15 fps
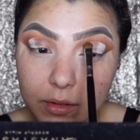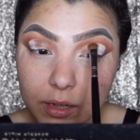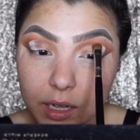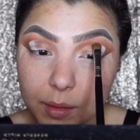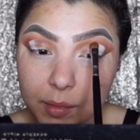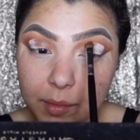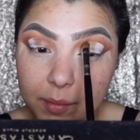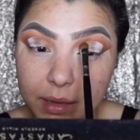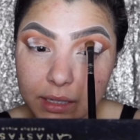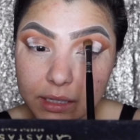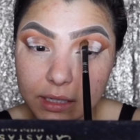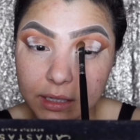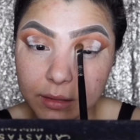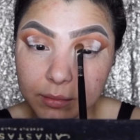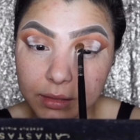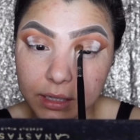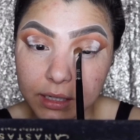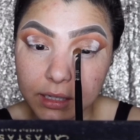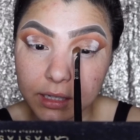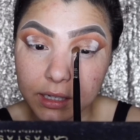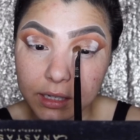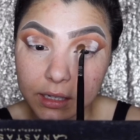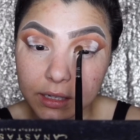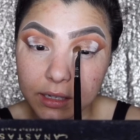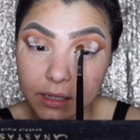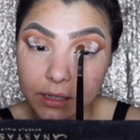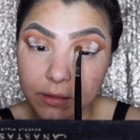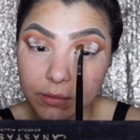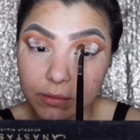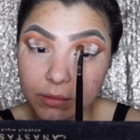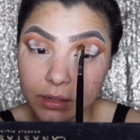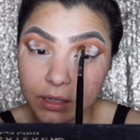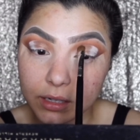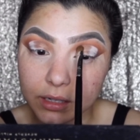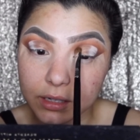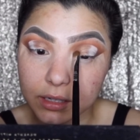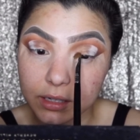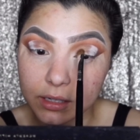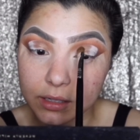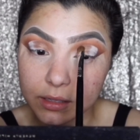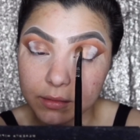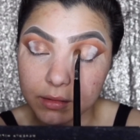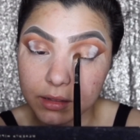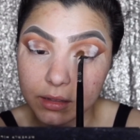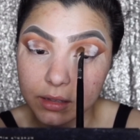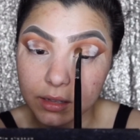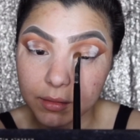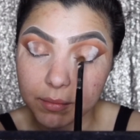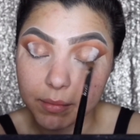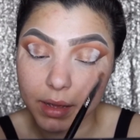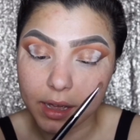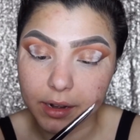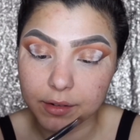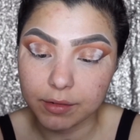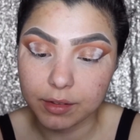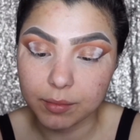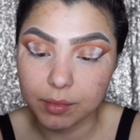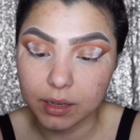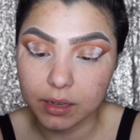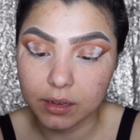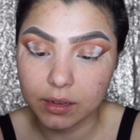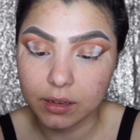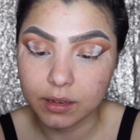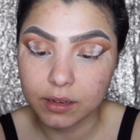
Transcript: I've been messing up lately. What is the matter with me?